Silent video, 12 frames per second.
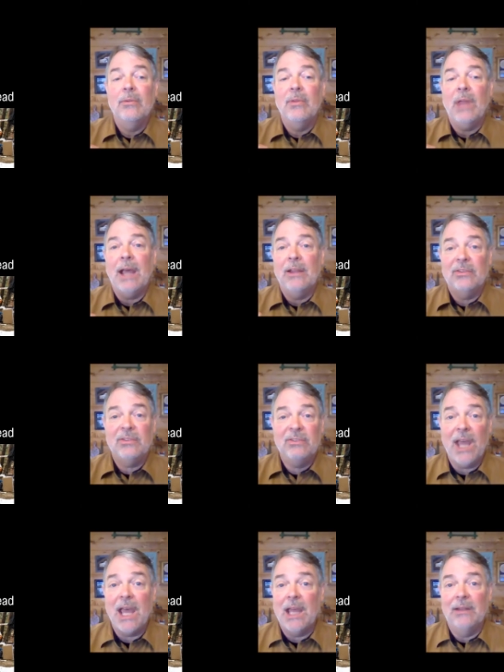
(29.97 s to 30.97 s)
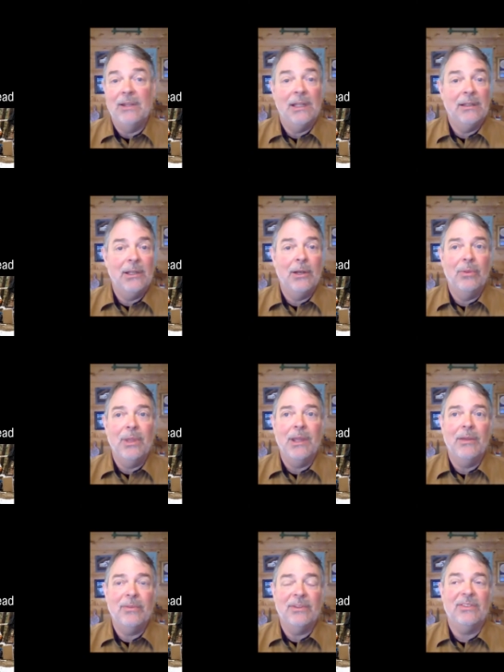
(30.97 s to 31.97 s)
has said that,
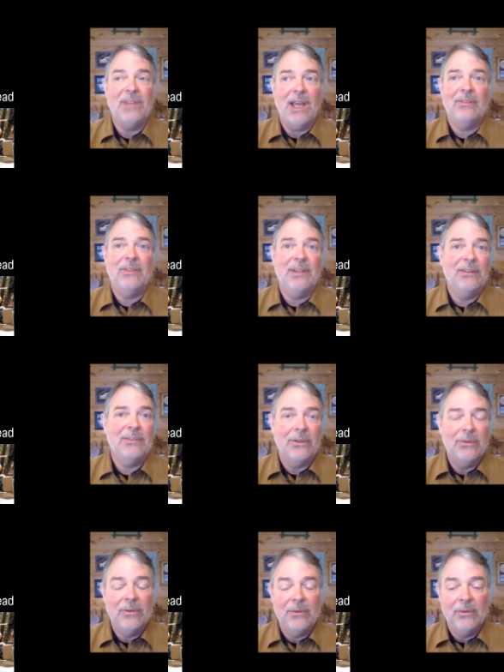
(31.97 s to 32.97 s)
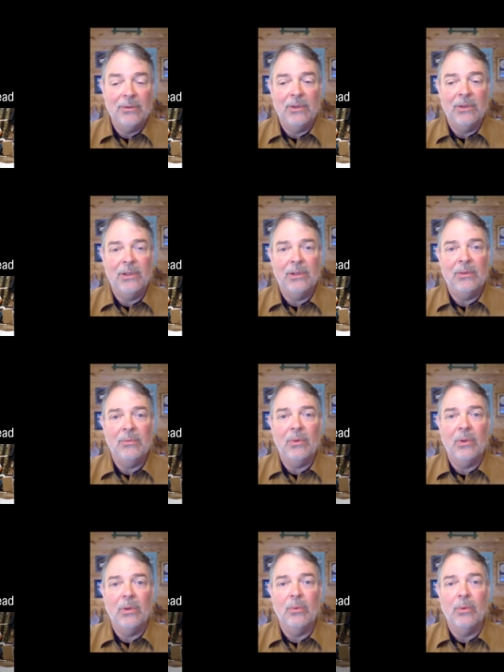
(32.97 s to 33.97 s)
they've assessed, and they said the
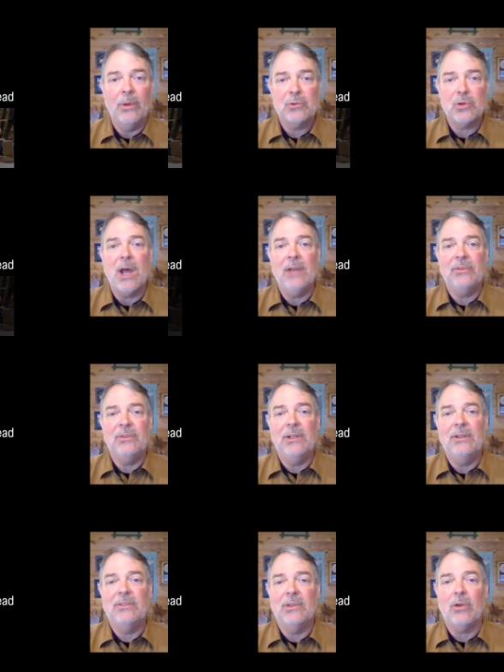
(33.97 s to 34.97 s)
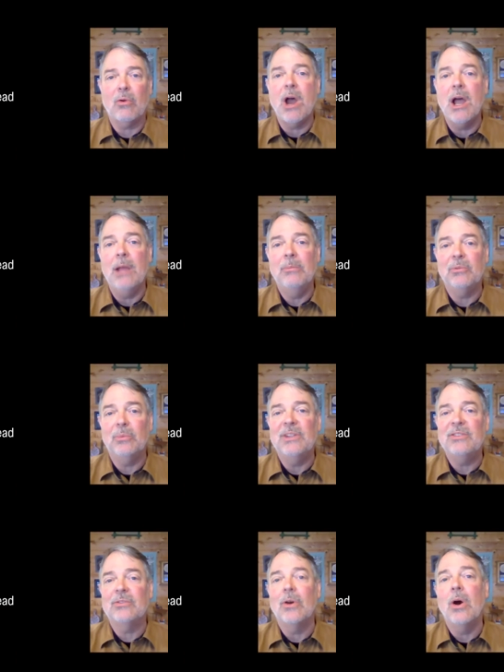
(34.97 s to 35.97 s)
atrocities, the crimes we
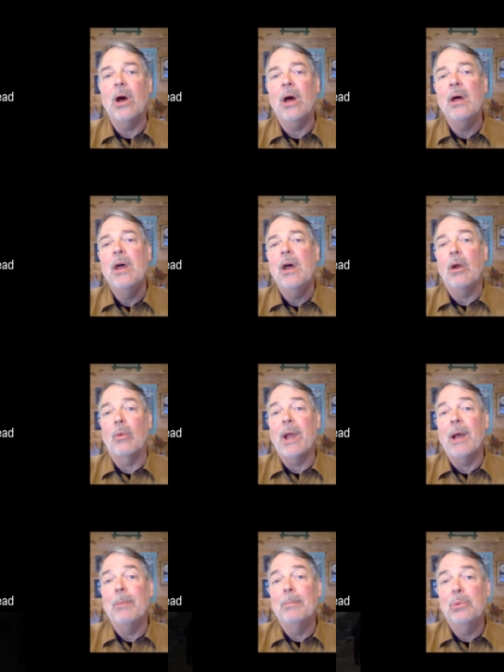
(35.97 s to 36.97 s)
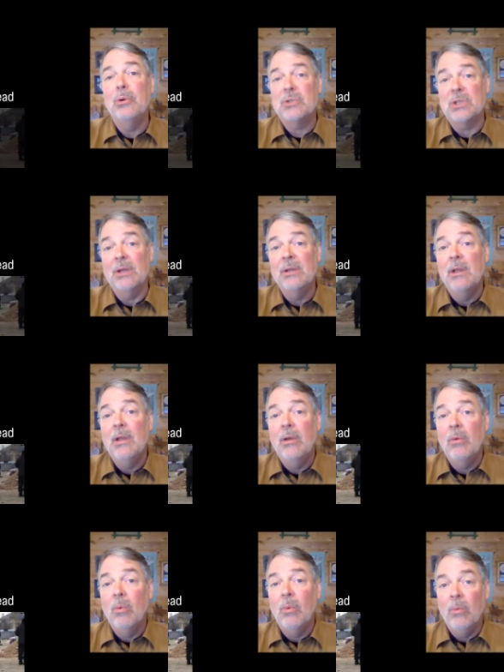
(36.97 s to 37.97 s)
saw around Bucha,
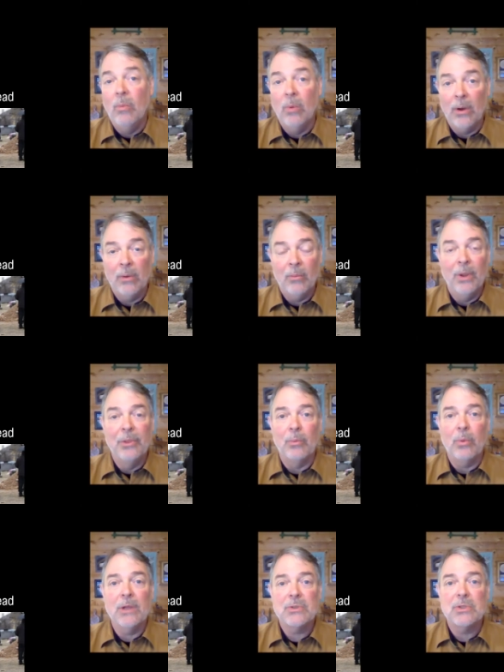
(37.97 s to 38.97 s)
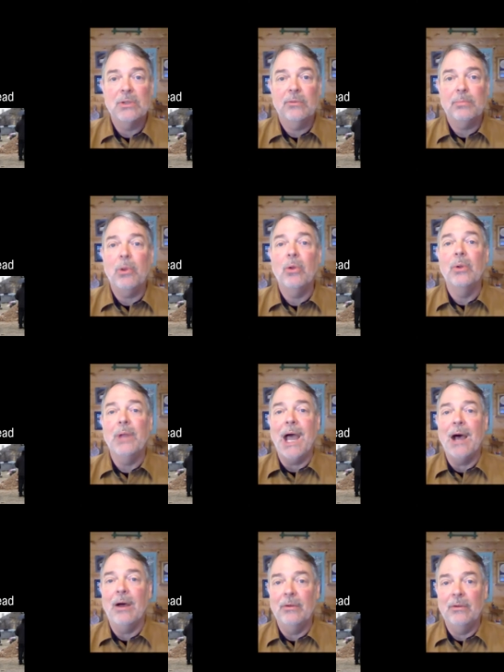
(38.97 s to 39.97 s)
when the Russians pulled
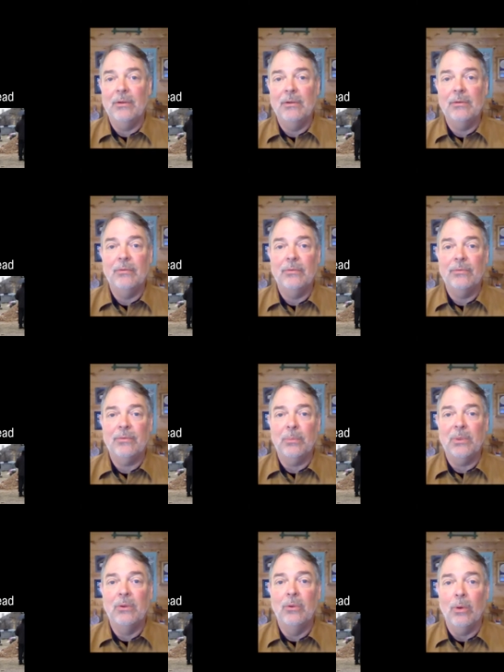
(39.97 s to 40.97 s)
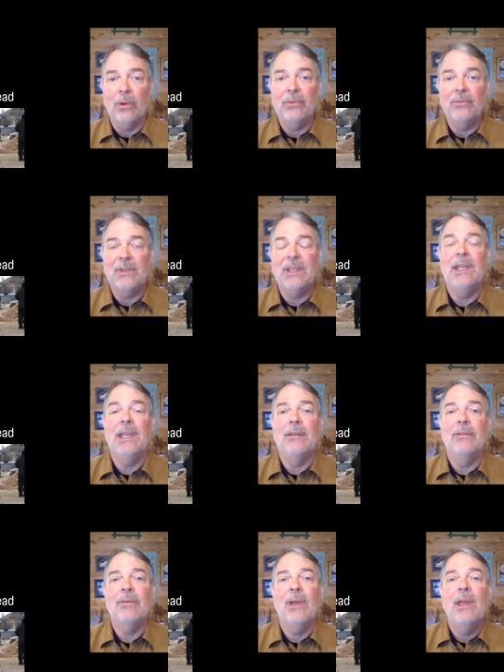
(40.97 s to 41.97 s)
out from north of
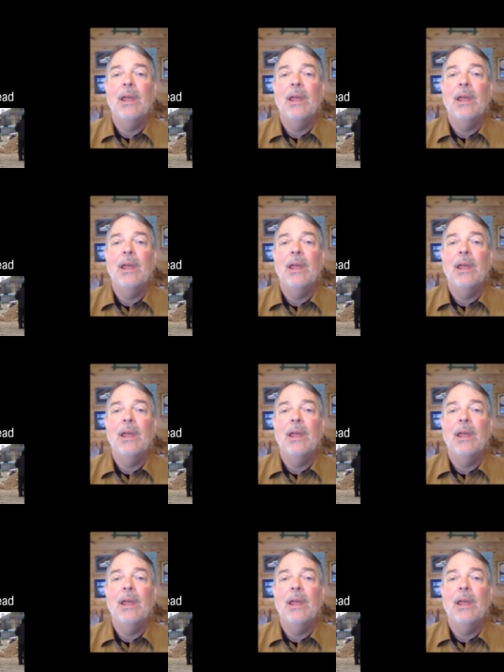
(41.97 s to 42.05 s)
Kyiv,